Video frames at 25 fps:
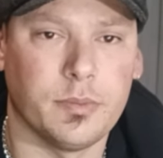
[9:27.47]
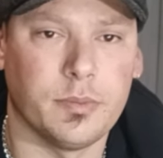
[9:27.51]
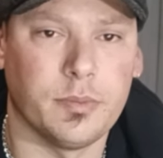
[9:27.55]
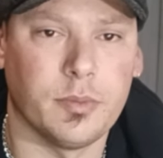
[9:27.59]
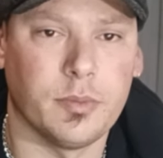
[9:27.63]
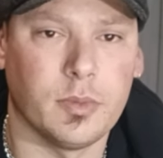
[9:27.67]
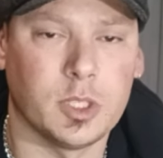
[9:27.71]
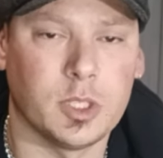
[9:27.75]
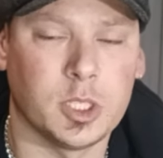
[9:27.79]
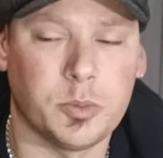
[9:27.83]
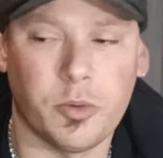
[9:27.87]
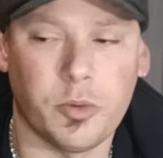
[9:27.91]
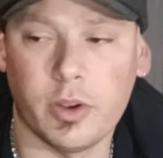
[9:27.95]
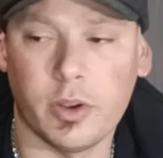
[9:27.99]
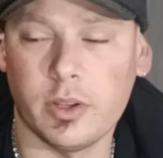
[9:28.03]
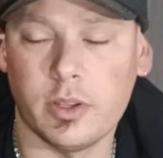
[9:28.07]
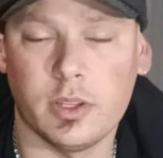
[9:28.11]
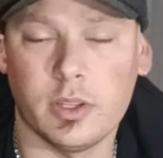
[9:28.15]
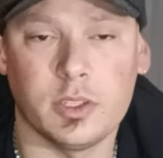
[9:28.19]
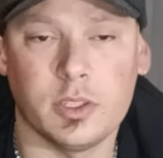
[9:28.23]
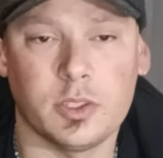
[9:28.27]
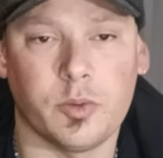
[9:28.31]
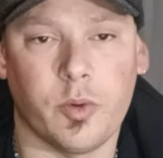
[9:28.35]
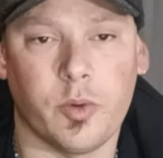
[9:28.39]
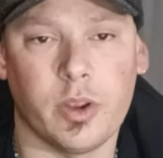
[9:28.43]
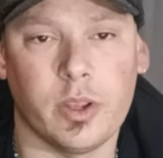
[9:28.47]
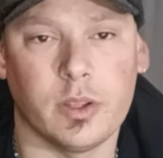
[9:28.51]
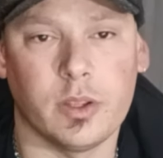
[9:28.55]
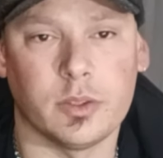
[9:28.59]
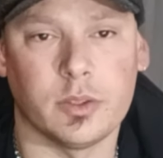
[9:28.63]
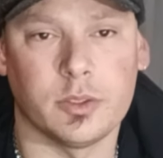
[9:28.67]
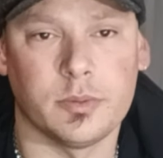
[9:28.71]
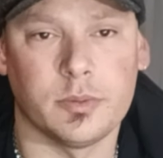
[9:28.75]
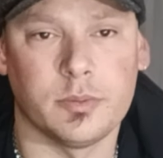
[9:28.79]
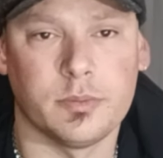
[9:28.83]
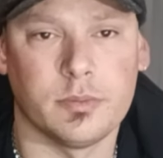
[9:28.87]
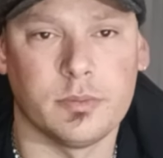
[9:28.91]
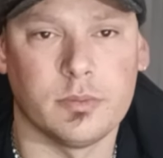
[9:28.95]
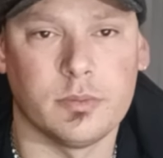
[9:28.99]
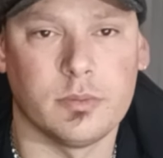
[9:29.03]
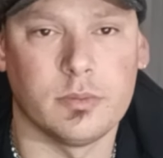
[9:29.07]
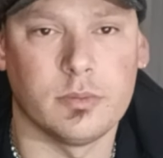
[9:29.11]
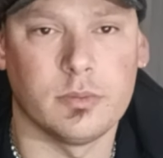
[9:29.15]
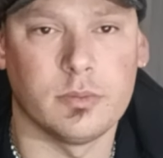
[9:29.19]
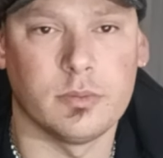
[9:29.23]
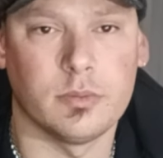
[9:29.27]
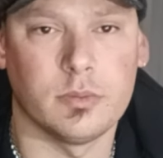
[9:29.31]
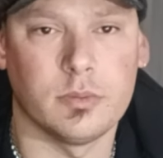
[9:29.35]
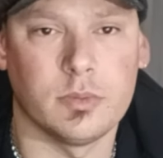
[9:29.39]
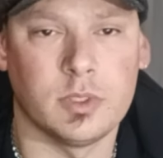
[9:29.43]
spreading this around,
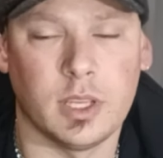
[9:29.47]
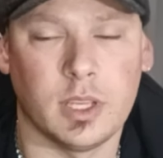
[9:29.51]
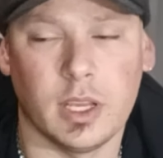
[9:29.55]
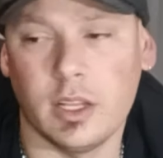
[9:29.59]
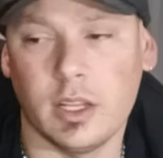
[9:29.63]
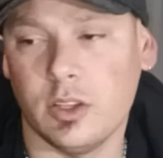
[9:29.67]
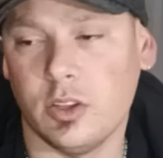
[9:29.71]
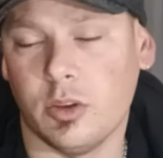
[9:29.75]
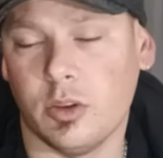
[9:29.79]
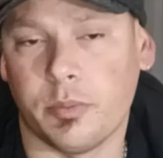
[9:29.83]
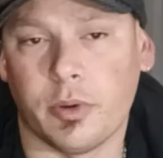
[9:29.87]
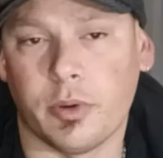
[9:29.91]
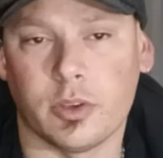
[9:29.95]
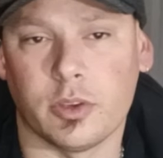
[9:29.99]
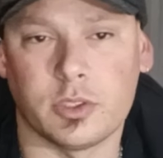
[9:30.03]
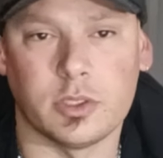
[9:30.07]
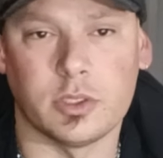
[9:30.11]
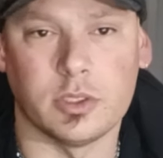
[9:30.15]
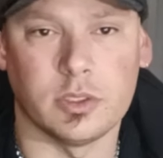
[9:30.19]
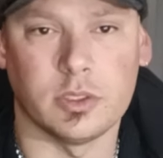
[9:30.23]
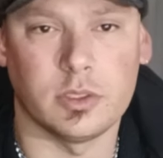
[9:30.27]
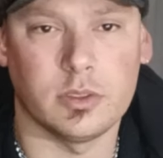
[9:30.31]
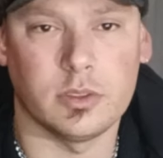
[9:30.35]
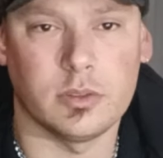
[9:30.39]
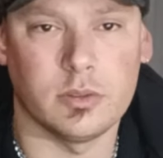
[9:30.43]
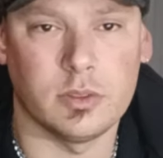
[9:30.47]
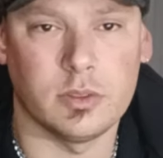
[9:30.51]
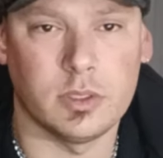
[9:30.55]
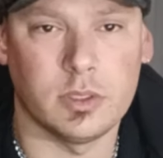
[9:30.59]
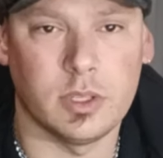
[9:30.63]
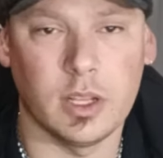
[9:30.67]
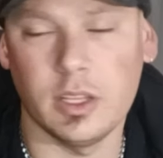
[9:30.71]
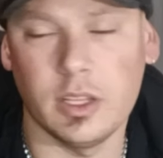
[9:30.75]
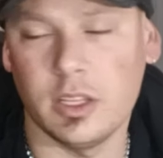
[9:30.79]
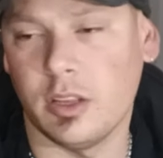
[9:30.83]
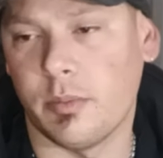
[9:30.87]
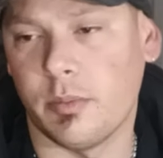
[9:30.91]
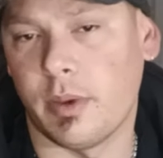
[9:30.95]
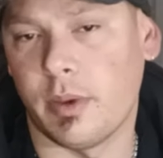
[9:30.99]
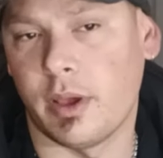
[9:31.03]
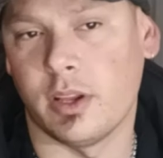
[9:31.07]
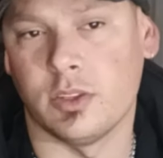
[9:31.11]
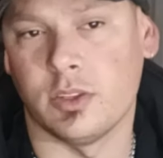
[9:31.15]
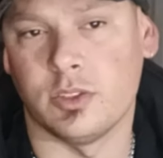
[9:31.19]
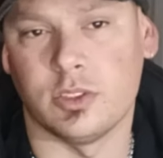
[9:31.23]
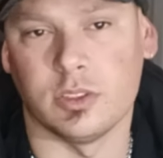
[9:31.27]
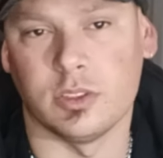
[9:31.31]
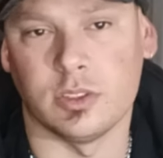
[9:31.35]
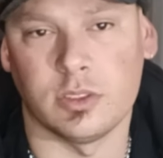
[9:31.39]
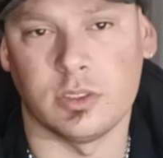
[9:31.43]
telling your bosses, telling your
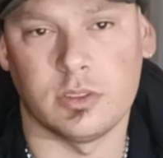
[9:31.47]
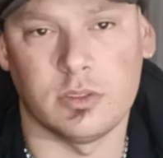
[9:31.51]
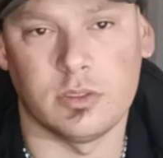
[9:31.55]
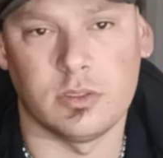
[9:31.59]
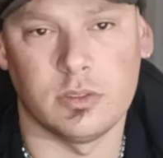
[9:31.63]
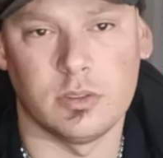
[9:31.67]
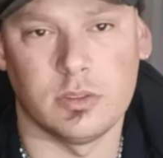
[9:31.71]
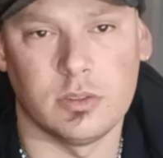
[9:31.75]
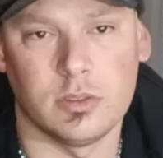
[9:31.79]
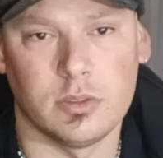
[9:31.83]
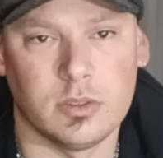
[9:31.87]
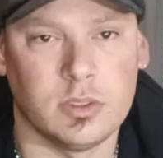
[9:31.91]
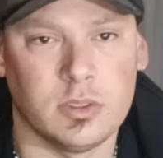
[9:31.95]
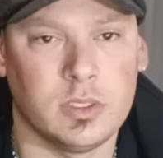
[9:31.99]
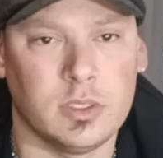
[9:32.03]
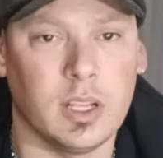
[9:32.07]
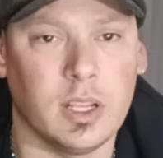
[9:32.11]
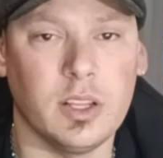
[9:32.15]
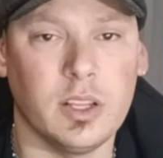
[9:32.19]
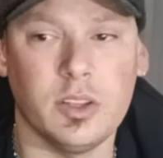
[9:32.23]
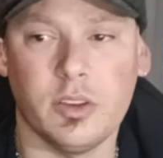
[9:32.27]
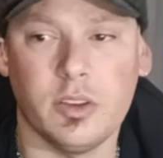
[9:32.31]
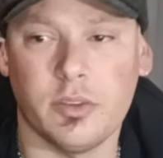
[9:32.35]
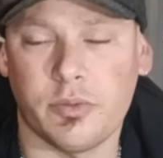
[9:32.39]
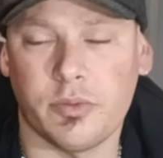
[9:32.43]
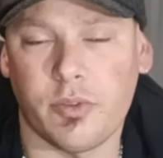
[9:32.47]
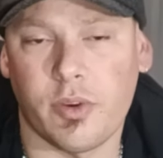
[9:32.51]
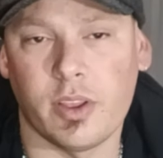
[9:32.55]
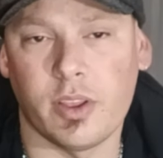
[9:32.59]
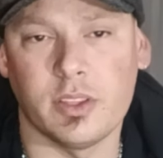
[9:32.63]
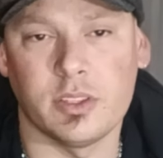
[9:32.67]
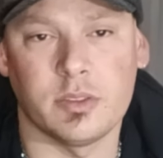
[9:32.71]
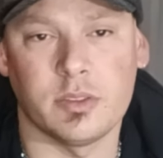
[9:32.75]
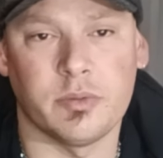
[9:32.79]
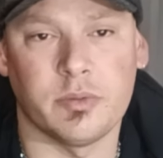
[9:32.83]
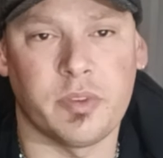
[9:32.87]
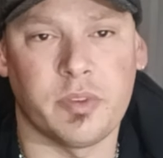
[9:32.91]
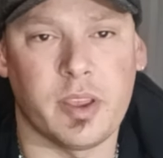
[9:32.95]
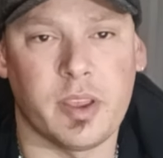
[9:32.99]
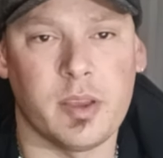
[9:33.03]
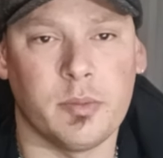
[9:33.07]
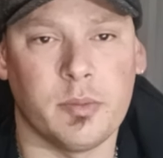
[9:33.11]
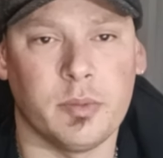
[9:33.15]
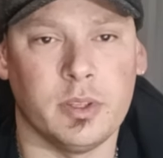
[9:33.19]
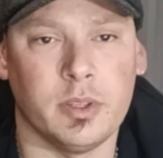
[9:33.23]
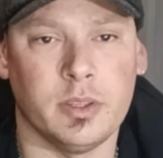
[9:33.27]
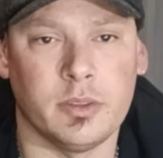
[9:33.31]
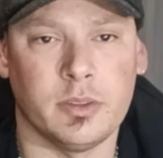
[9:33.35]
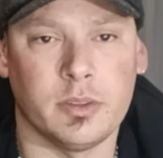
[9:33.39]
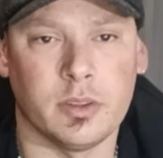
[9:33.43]
managers, telling your friends and
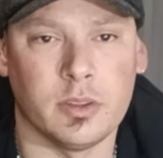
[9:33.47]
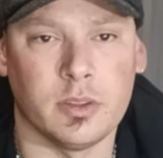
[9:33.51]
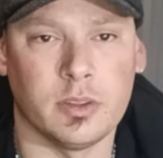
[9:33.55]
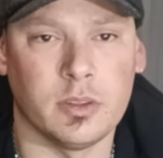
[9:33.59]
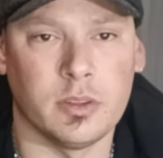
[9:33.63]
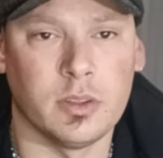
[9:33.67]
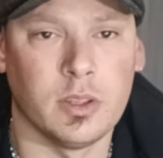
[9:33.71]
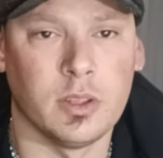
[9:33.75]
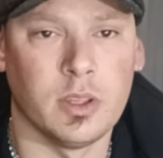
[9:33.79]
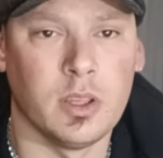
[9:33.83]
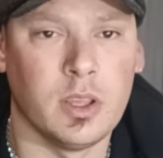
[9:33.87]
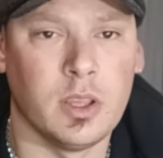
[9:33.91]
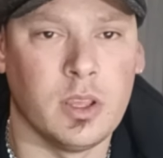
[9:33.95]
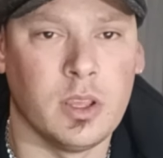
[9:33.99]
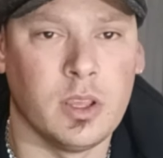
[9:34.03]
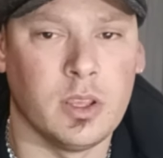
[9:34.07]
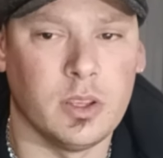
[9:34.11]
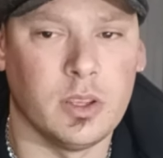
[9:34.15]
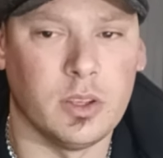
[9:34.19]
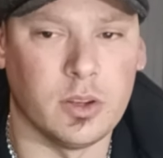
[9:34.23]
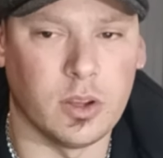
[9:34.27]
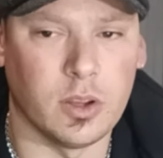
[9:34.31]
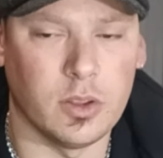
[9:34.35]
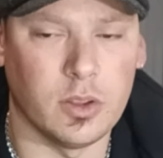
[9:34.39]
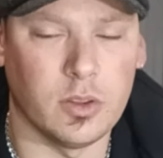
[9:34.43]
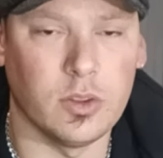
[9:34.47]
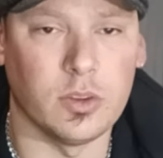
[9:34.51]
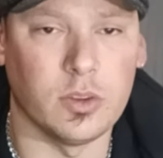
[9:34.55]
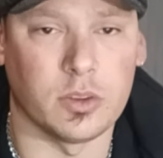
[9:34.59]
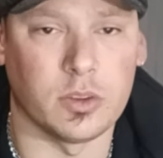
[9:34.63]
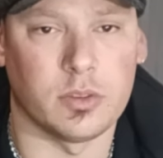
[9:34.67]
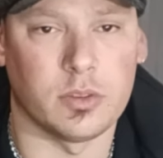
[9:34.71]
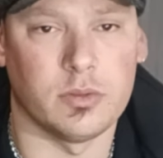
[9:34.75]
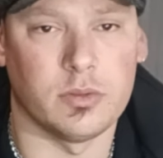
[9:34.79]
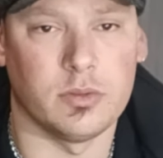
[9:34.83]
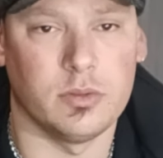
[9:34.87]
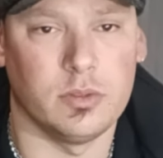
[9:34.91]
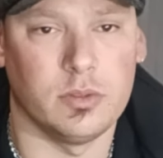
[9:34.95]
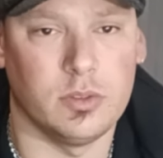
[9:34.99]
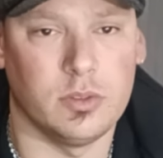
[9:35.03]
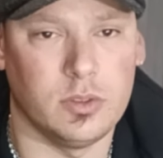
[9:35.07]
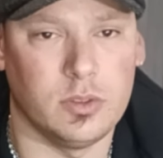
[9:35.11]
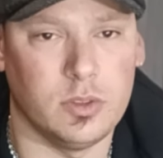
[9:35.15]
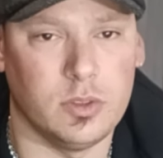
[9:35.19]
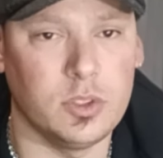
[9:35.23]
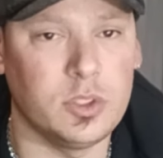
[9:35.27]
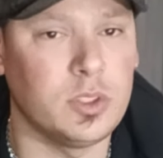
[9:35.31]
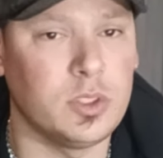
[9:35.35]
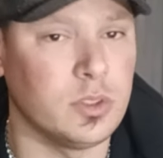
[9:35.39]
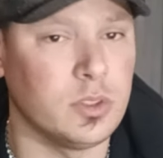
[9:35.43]
family that, you know, look,
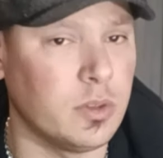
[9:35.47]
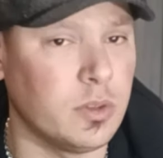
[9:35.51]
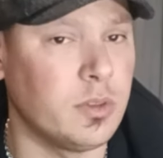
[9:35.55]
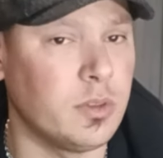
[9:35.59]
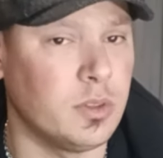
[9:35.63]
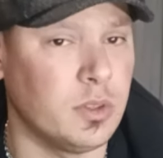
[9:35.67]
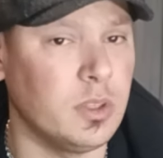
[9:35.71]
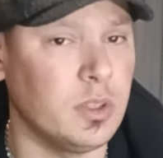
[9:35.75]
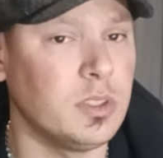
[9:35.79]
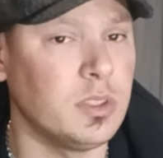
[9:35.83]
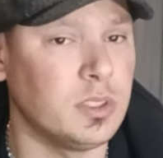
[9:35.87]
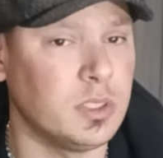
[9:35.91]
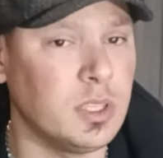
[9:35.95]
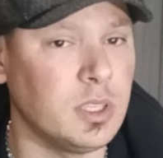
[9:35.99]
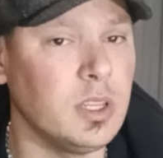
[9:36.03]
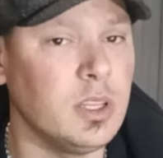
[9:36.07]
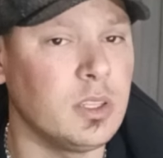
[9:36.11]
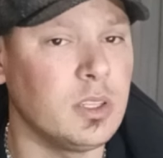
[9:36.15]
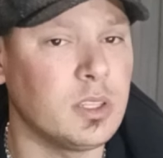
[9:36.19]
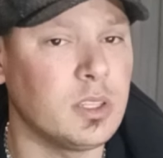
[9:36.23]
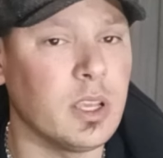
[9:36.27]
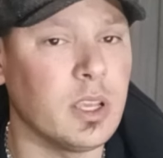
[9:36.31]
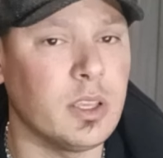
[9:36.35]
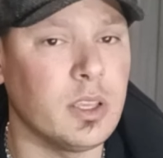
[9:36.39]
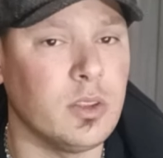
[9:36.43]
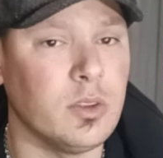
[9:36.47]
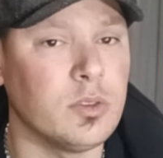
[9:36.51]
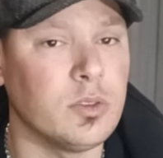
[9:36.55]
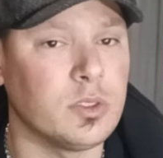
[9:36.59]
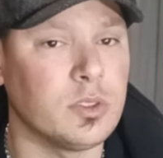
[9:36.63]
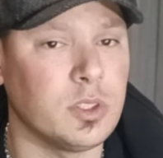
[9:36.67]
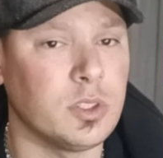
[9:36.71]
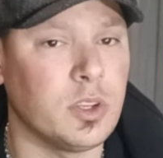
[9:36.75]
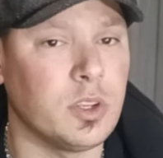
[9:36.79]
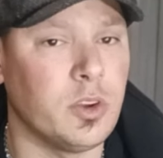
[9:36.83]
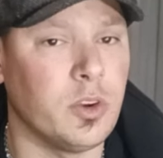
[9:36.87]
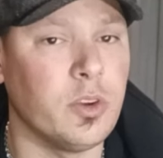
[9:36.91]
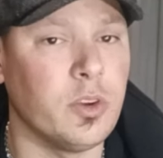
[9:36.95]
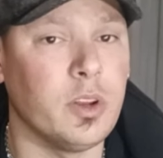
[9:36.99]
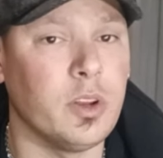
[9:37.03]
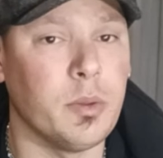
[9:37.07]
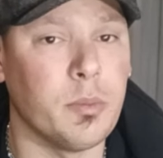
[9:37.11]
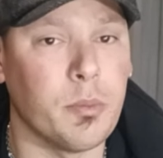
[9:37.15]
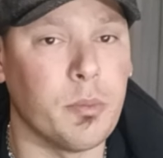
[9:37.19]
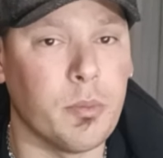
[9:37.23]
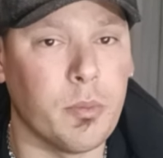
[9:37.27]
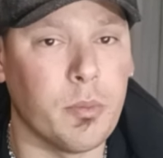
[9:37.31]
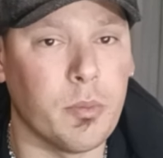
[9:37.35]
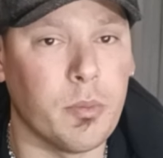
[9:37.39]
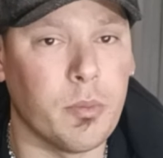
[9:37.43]
you should consider taking your security
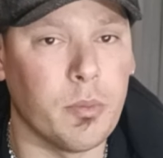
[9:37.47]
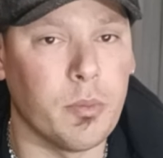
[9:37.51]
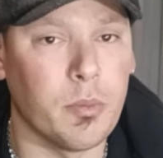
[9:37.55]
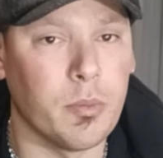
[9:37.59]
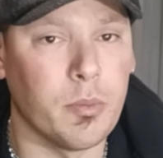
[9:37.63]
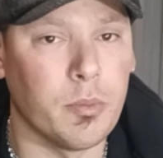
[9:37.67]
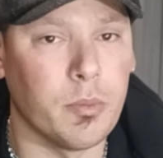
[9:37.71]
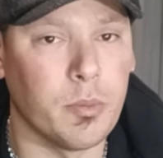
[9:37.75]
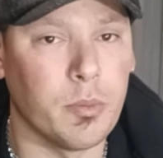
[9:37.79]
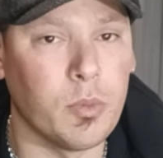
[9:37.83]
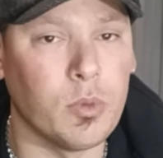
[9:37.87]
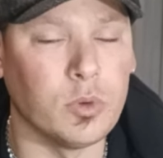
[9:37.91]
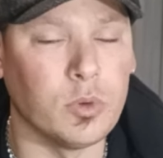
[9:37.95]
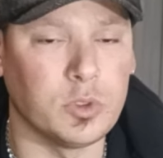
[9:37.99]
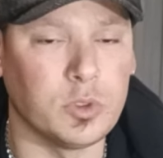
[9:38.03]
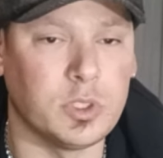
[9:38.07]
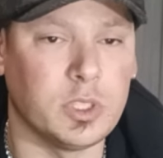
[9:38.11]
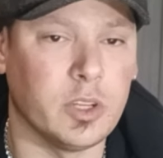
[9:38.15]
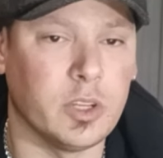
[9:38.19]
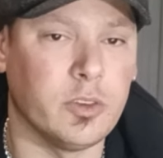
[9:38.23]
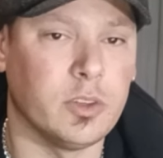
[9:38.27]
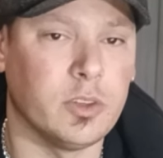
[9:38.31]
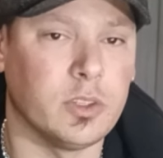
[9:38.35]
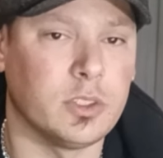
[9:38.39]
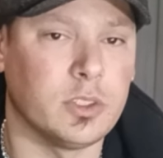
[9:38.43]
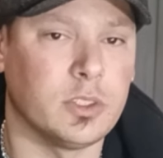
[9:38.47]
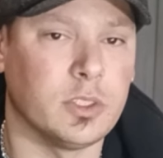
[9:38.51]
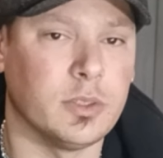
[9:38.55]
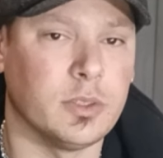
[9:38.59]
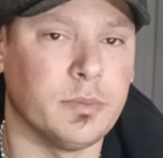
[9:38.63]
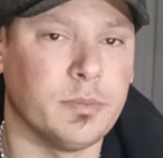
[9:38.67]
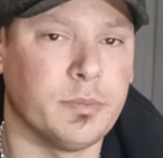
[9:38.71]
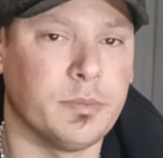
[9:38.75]
more seriously.